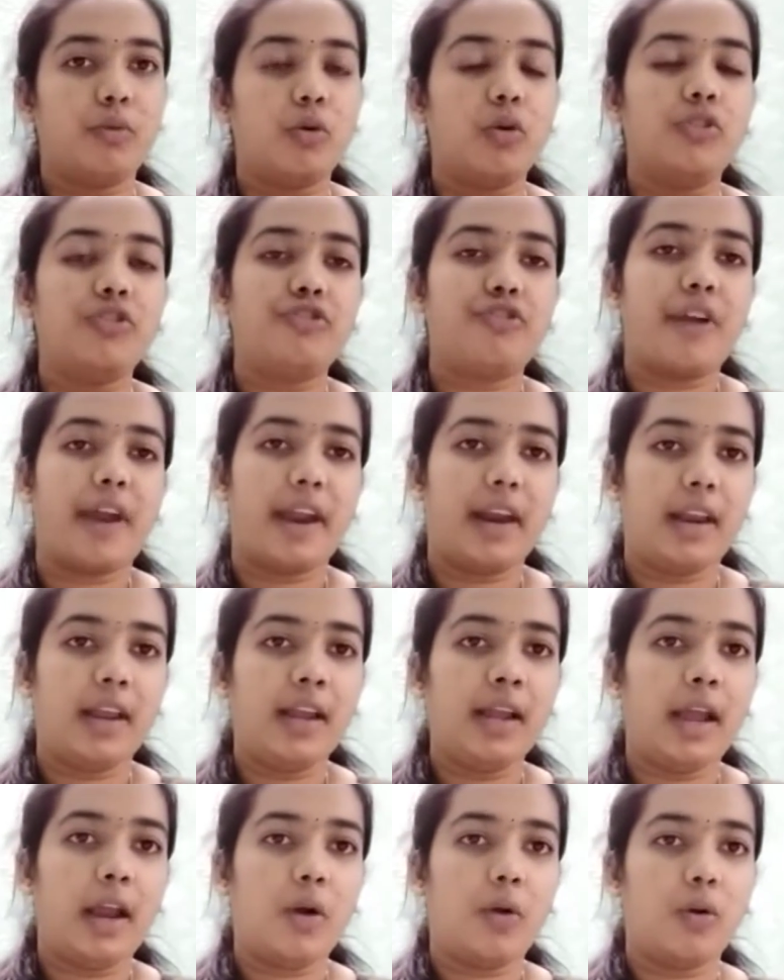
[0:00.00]
both
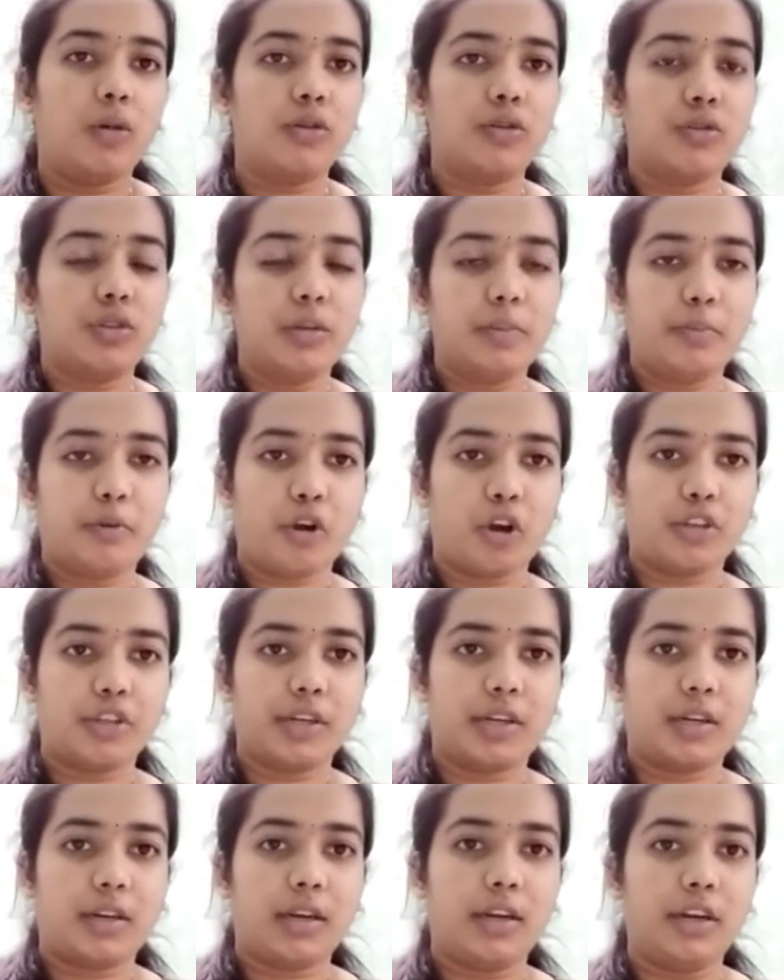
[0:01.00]
training and also the
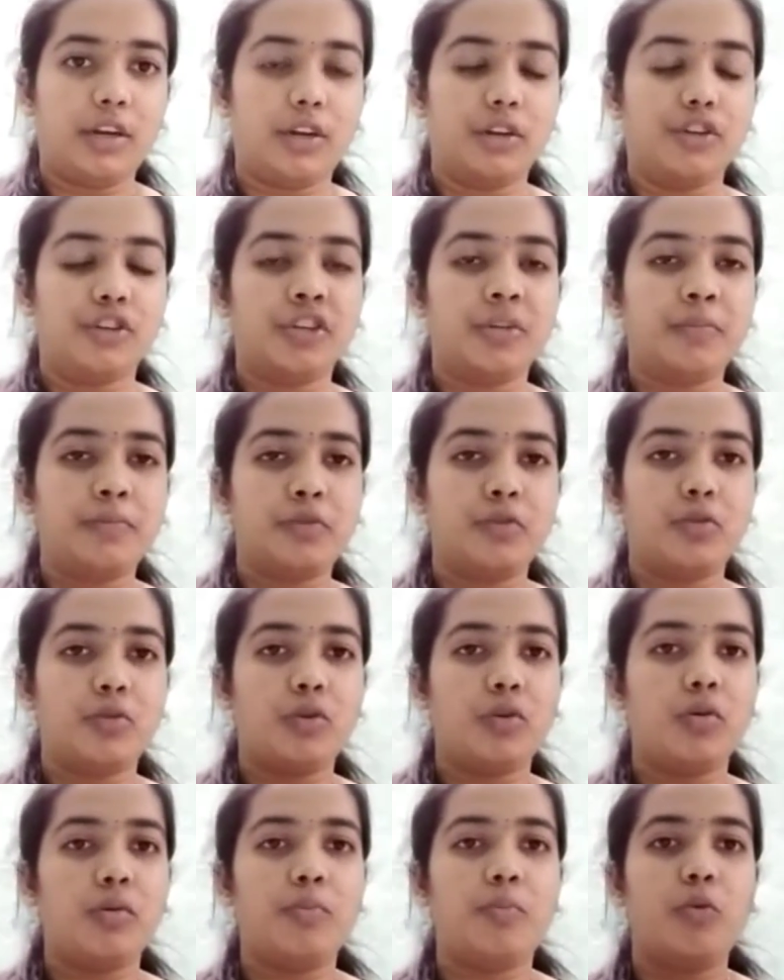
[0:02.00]
project internship.
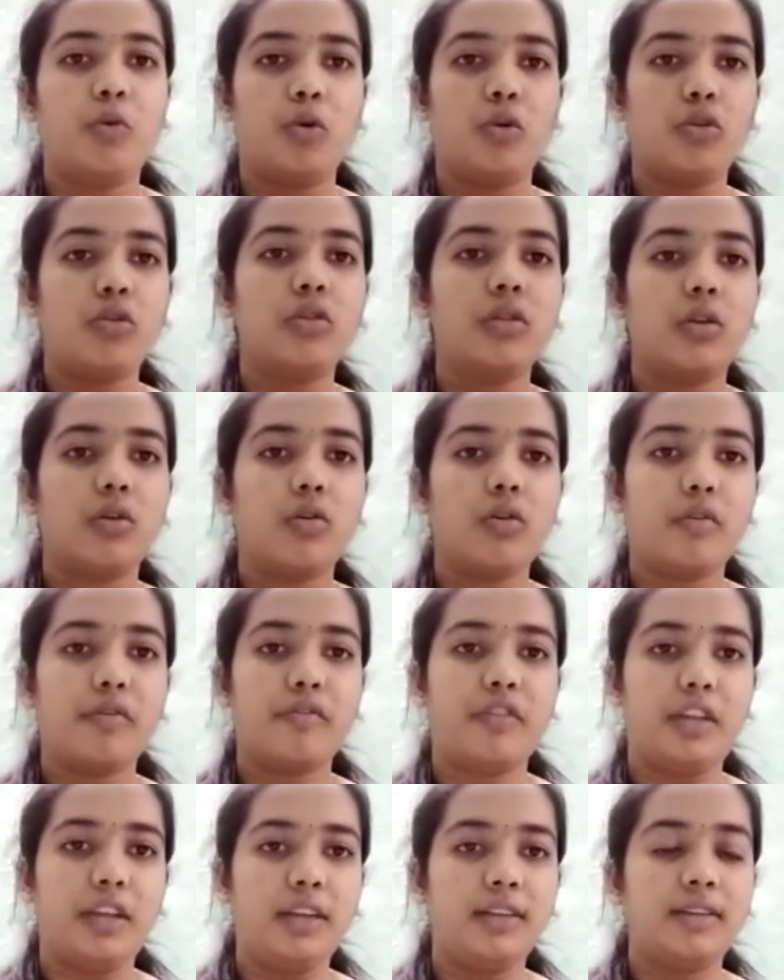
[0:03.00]
So both
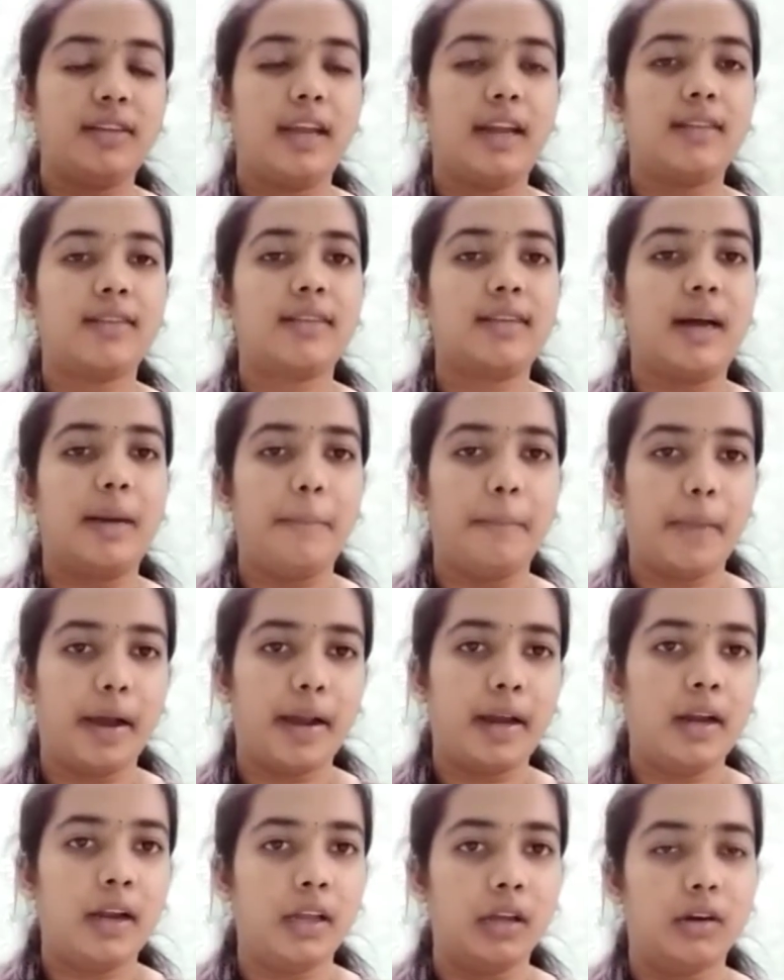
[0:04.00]
of these gets
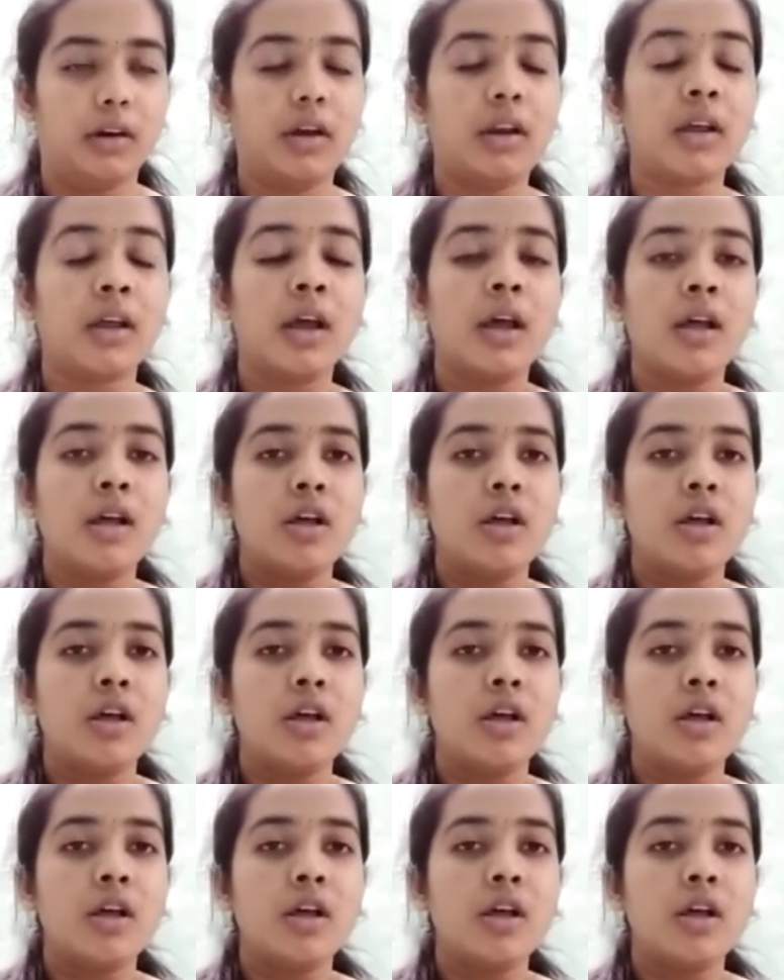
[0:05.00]
combined here.